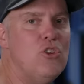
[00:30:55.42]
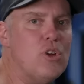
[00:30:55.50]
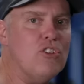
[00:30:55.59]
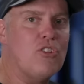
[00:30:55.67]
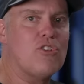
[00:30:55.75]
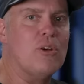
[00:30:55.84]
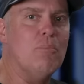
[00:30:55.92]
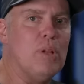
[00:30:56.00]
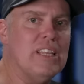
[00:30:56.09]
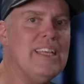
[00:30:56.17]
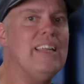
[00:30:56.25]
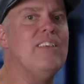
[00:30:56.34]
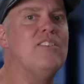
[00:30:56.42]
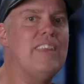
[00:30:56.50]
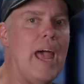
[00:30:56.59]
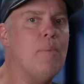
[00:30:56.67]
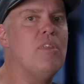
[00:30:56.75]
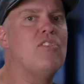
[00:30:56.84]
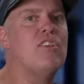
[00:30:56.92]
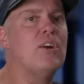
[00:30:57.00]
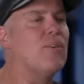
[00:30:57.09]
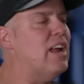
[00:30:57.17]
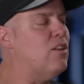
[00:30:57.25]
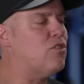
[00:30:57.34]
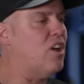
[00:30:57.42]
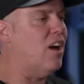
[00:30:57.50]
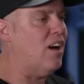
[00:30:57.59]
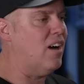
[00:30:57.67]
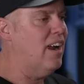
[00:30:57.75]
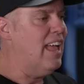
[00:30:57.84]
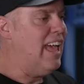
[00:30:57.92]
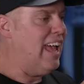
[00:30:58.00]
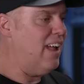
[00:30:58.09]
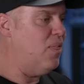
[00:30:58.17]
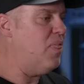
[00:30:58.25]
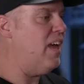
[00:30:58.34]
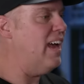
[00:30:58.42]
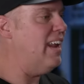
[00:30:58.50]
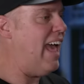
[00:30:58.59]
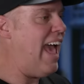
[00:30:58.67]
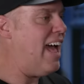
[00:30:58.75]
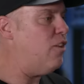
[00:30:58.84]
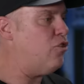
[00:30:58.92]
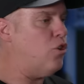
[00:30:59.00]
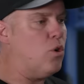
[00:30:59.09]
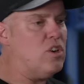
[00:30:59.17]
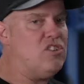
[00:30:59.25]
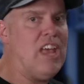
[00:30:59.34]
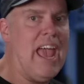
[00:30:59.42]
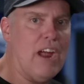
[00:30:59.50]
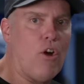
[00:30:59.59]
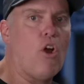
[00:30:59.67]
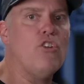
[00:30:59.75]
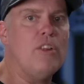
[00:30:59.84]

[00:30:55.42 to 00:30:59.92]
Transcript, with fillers: You can just completely stab this in a race car and then as your terror